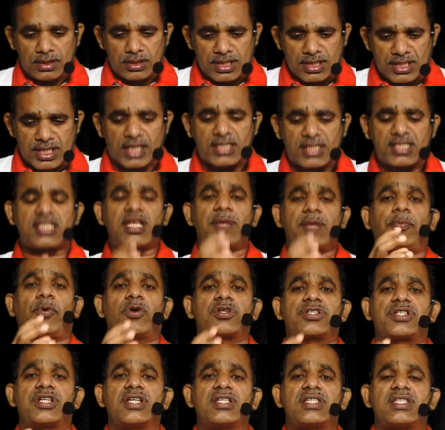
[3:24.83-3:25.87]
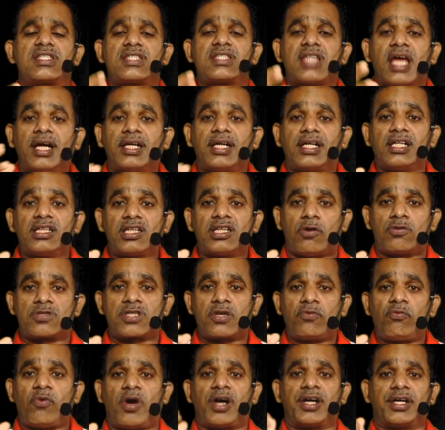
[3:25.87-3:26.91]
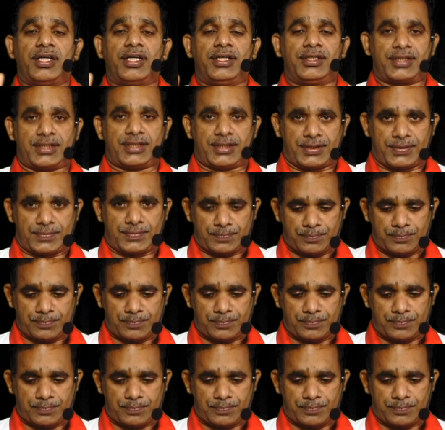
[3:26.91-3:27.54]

GST portion is 13,100.